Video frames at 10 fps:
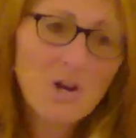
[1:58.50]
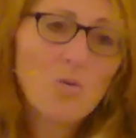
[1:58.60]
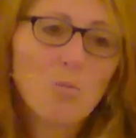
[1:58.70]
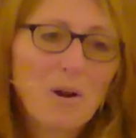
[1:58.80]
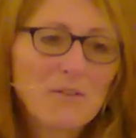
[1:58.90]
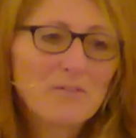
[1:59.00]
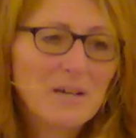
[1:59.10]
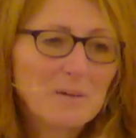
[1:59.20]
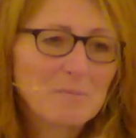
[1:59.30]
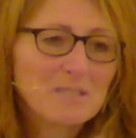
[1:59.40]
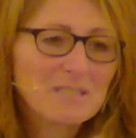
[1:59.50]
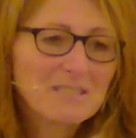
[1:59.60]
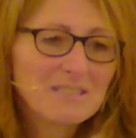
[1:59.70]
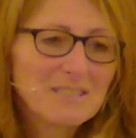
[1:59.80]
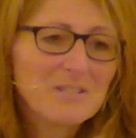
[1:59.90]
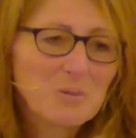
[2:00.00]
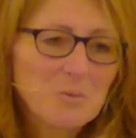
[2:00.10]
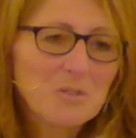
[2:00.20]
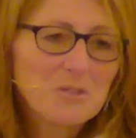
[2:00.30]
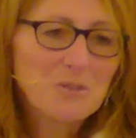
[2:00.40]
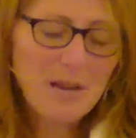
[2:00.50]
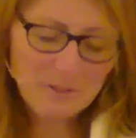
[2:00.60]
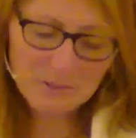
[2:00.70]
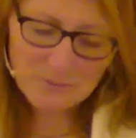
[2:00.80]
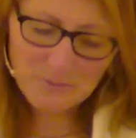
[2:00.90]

One of them was Franklin